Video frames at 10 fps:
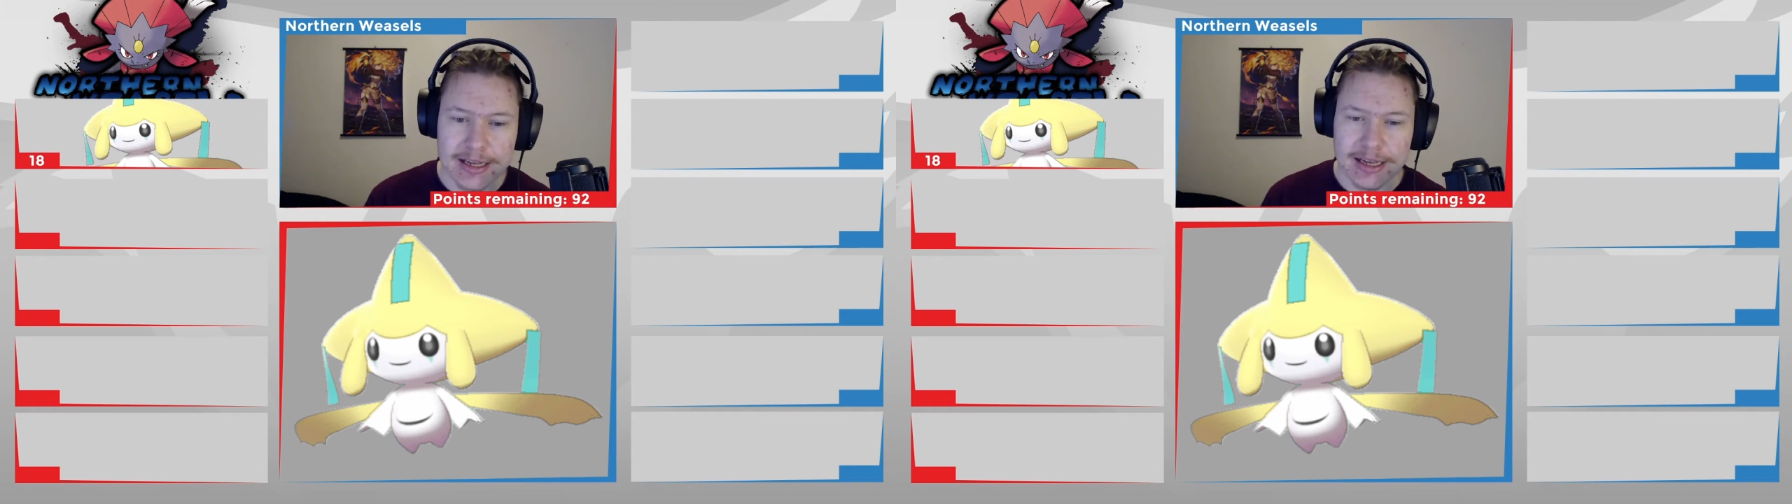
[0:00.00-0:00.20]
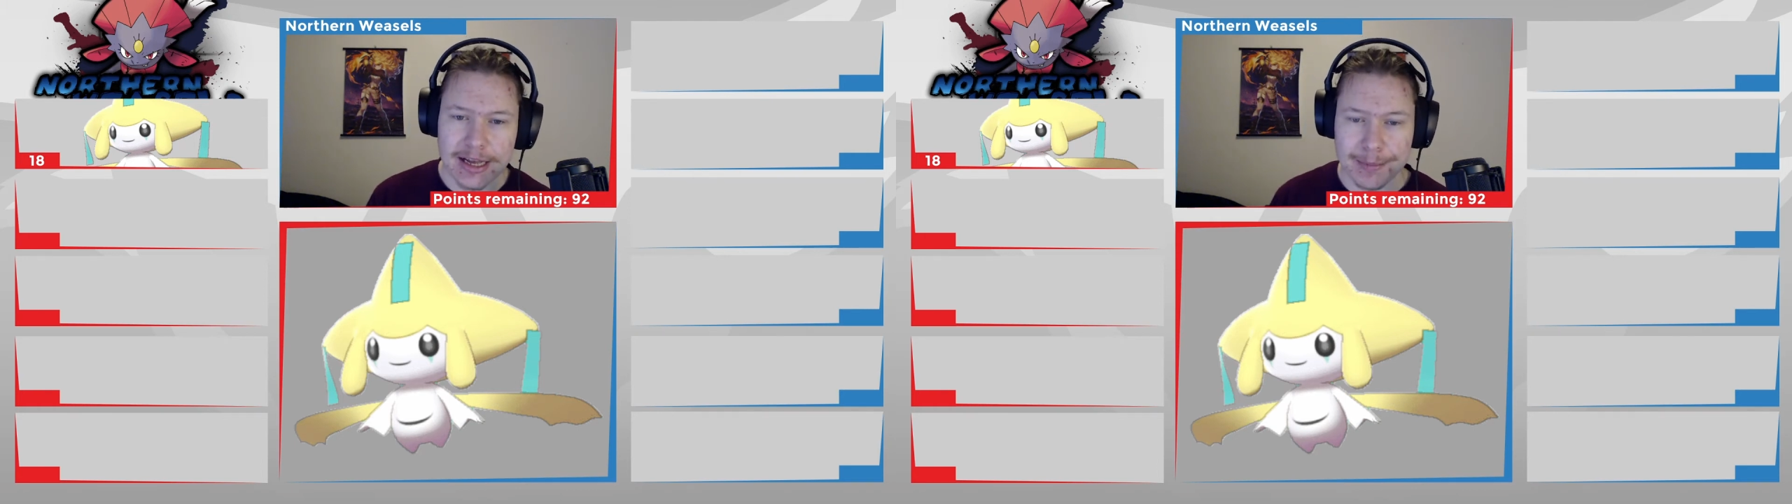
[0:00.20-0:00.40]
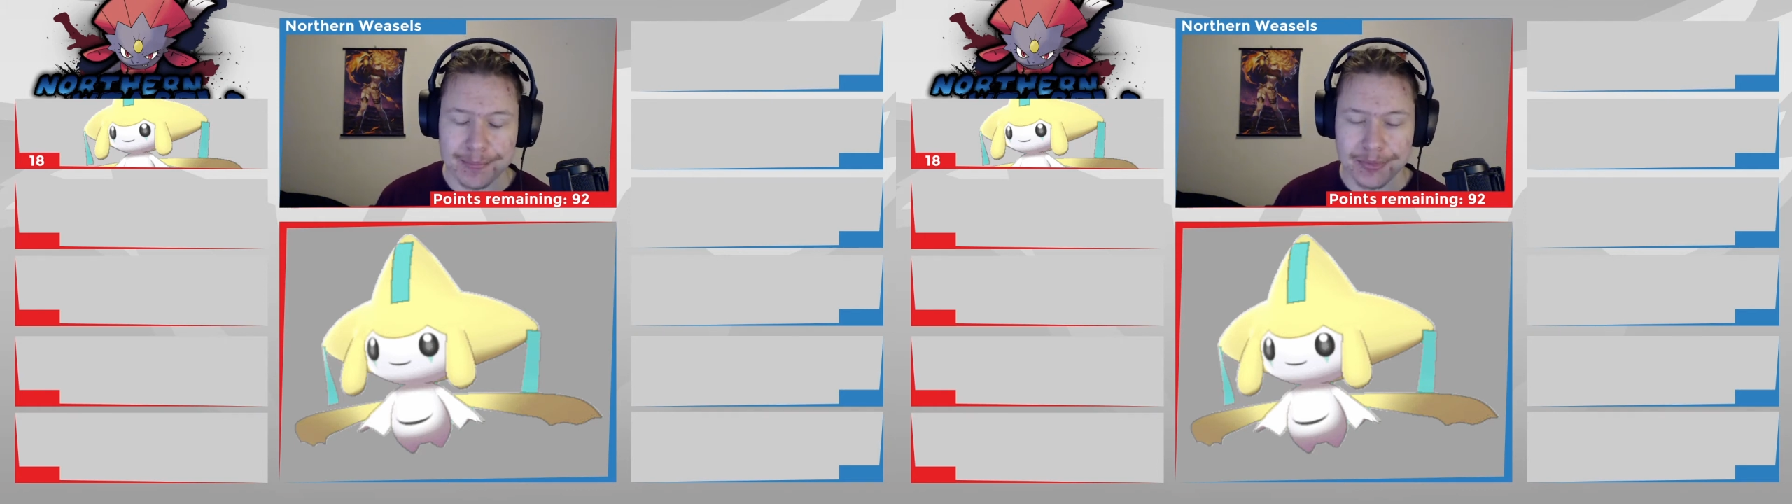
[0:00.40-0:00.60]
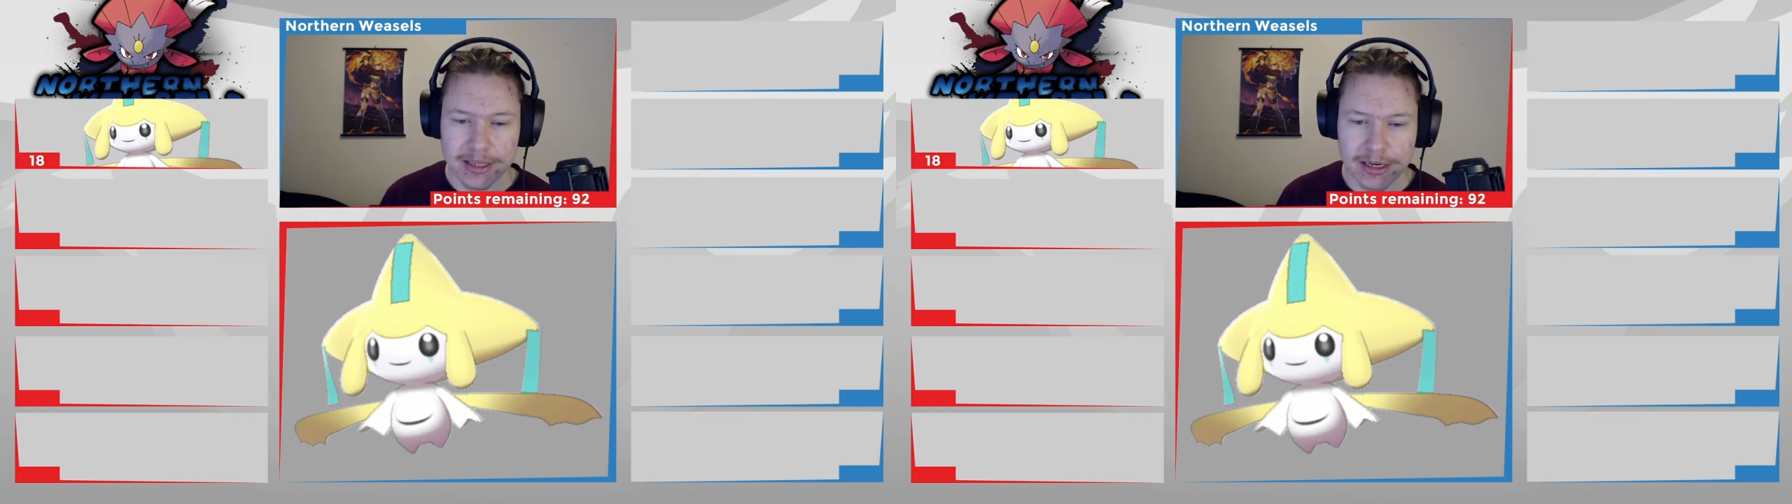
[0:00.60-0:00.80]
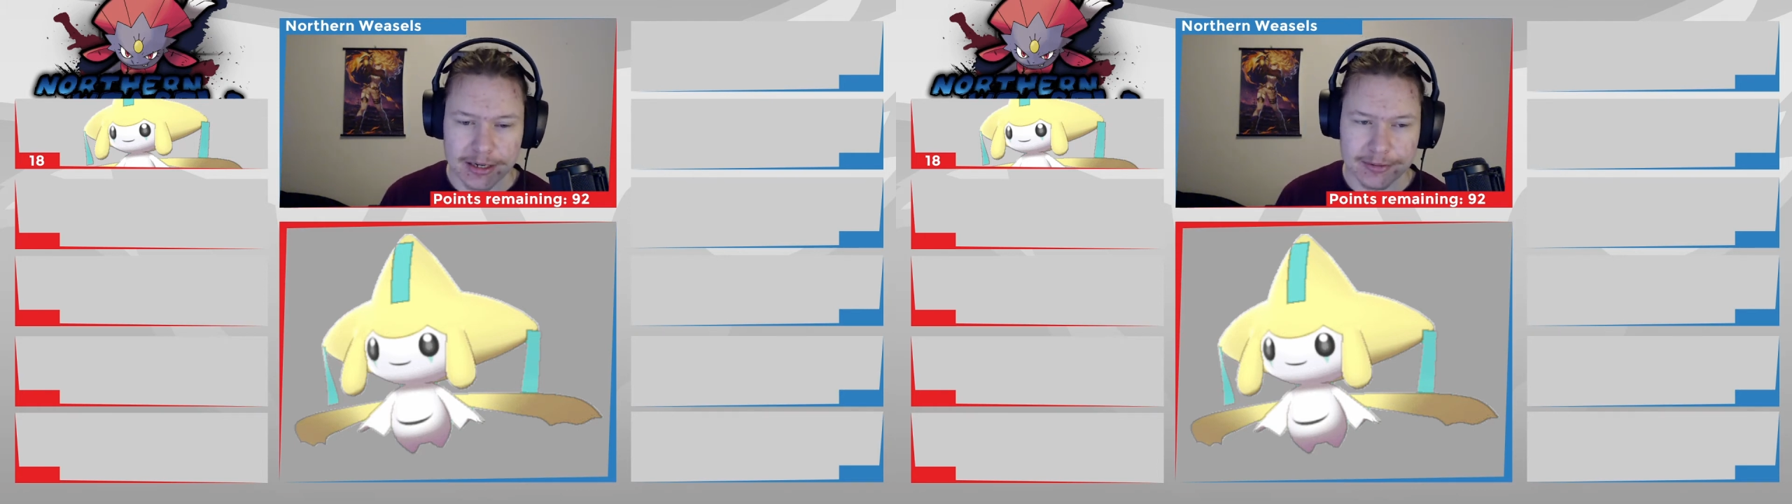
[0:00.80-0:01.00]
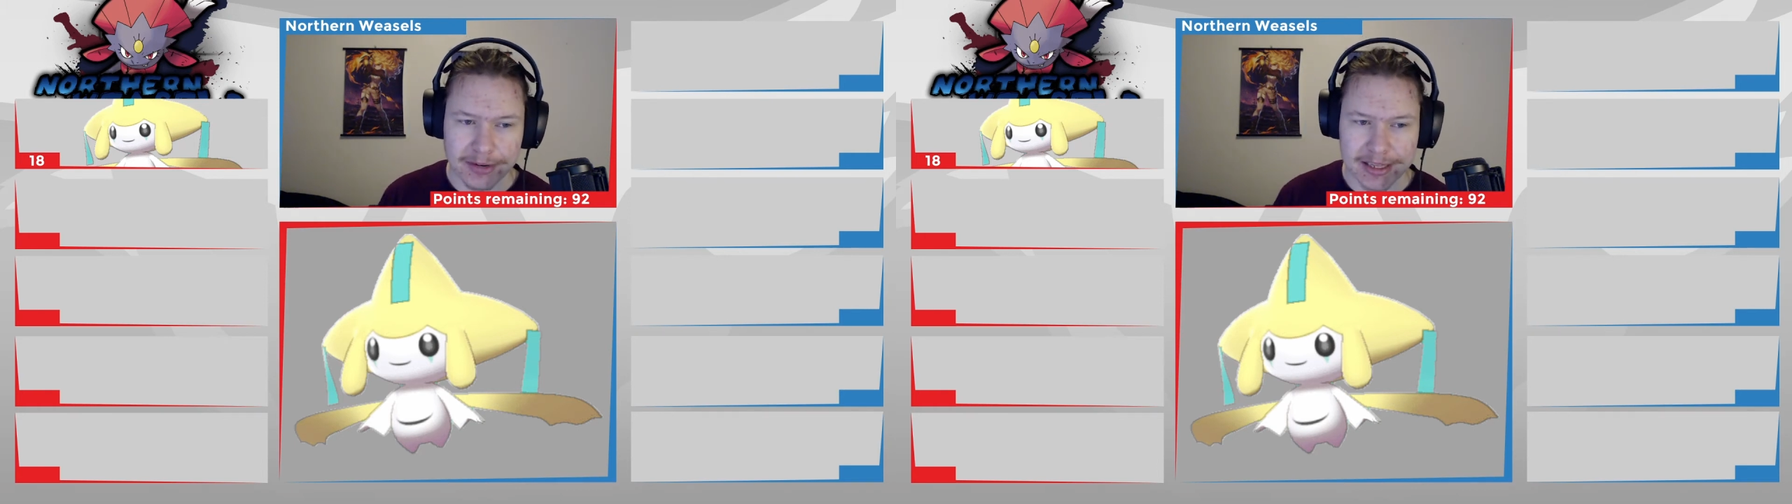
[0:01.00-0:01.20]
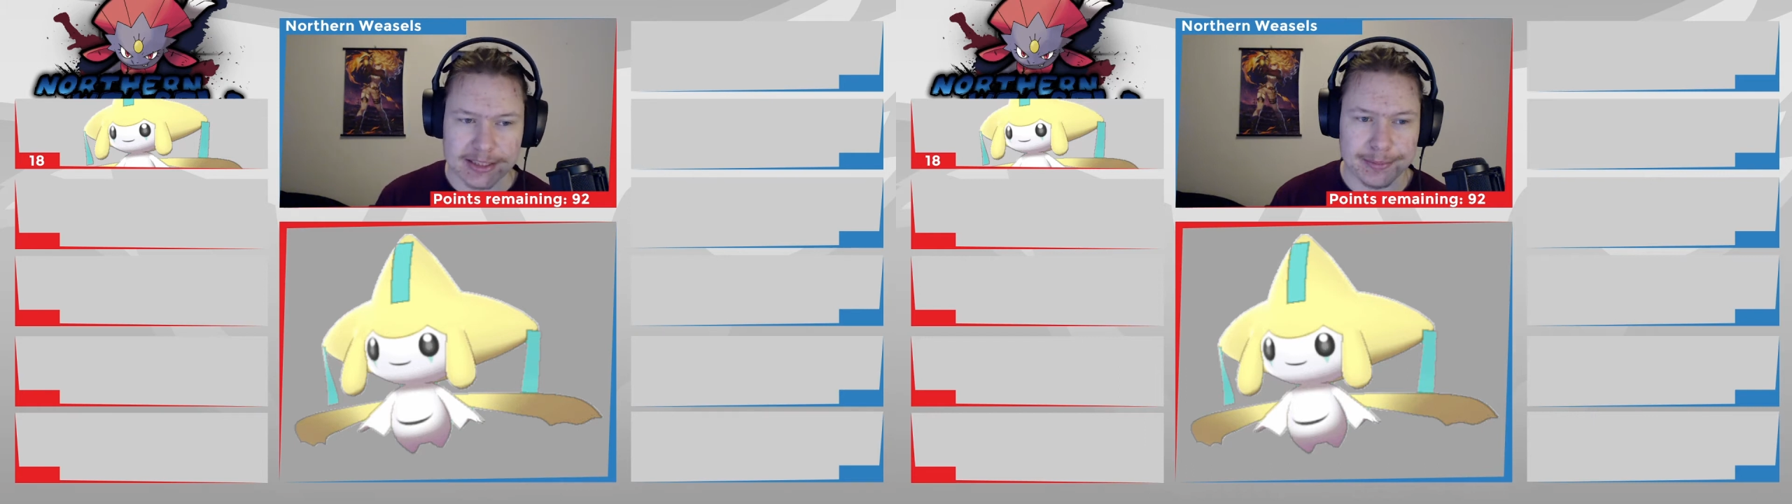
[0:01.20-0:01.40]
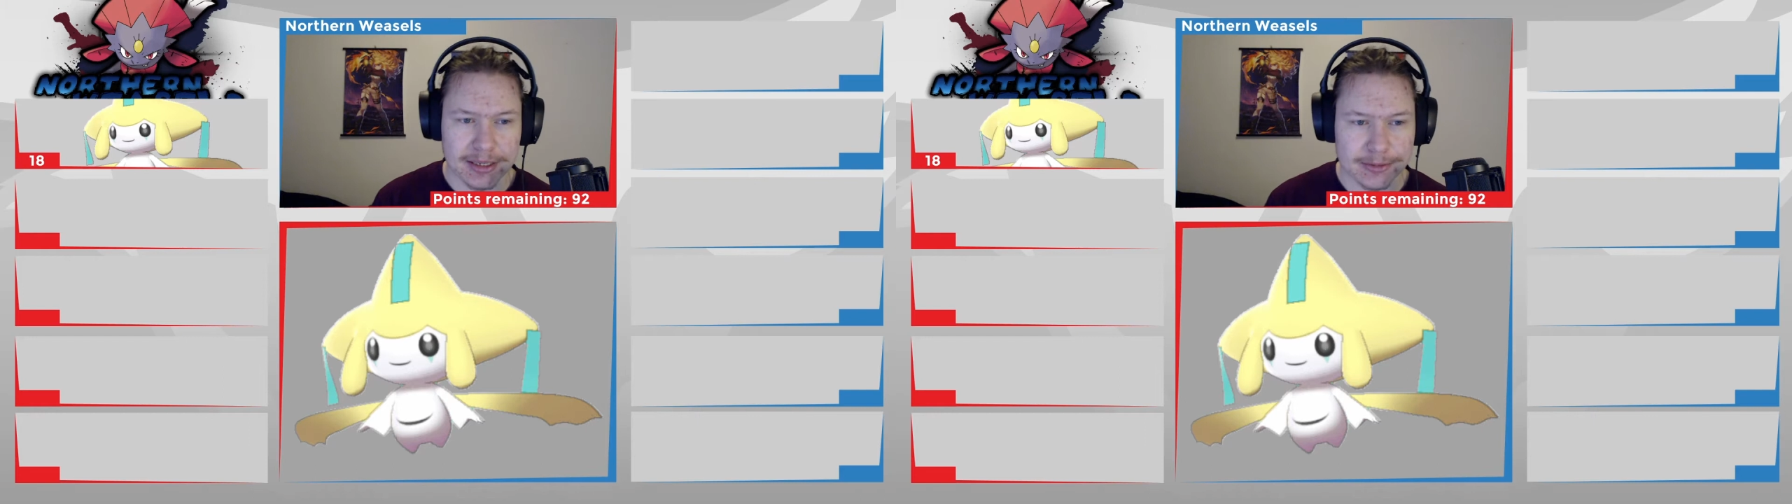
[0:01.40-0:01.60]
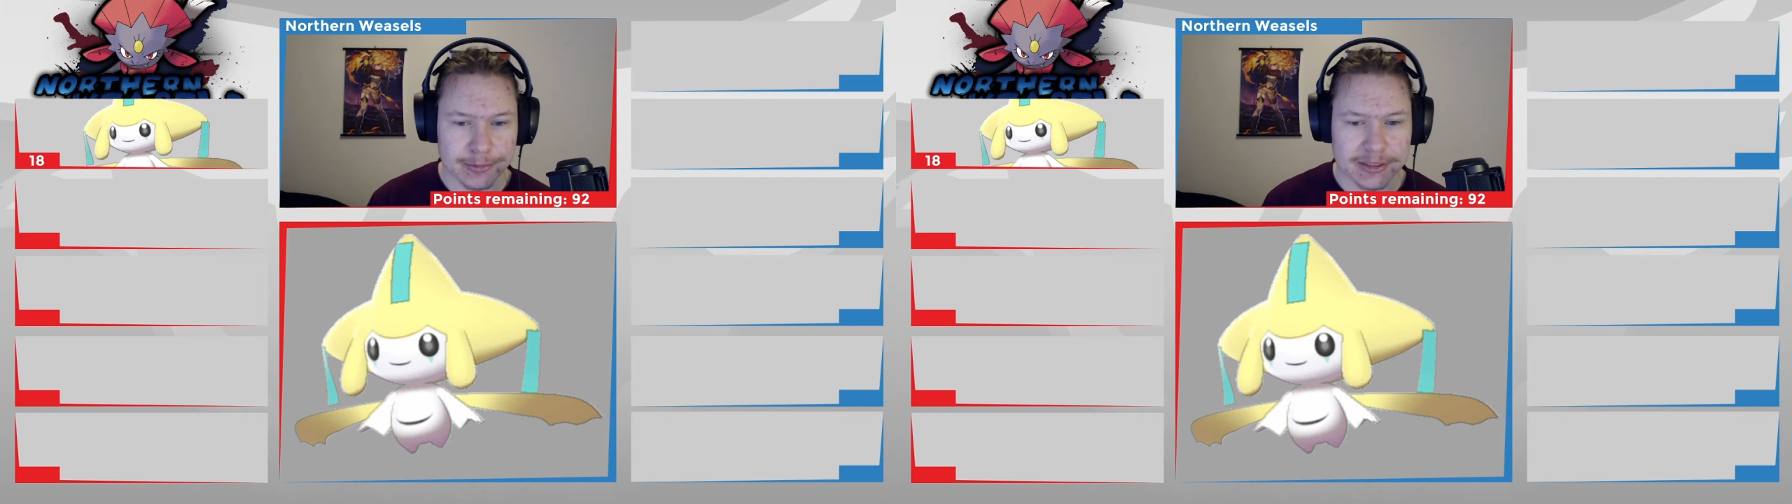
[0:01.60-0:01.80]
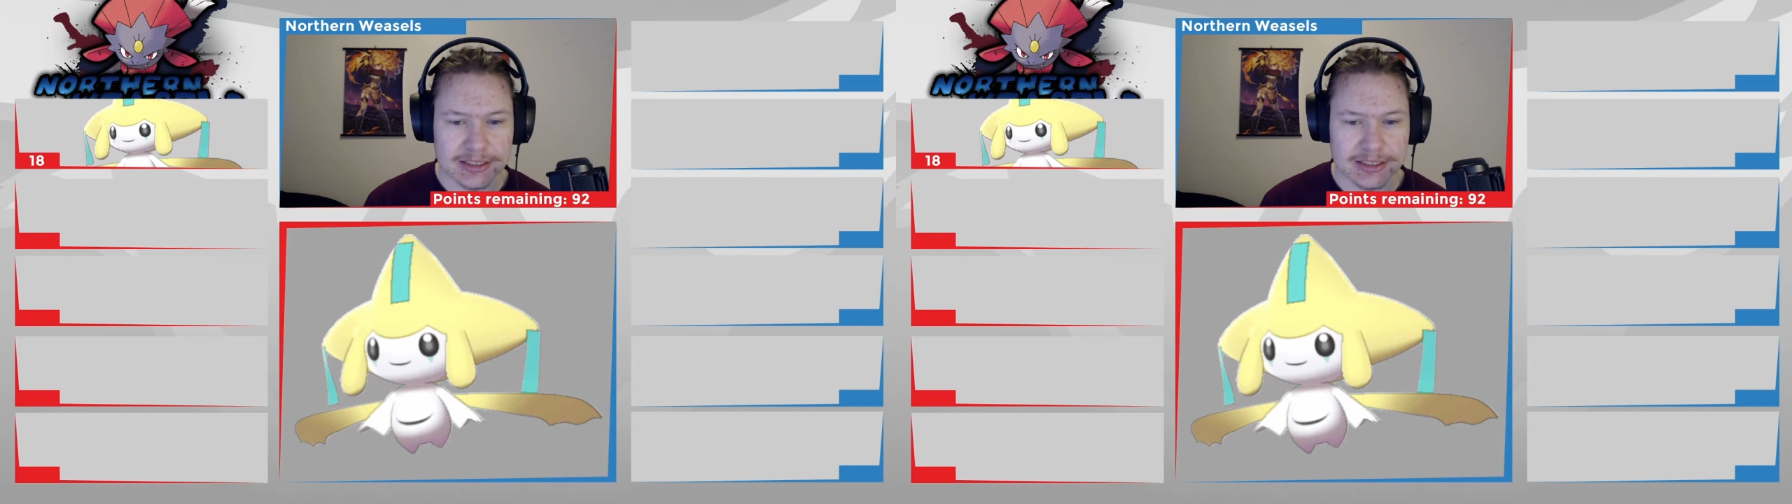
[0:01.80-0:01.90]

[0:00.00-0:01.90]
A lot of flexibility with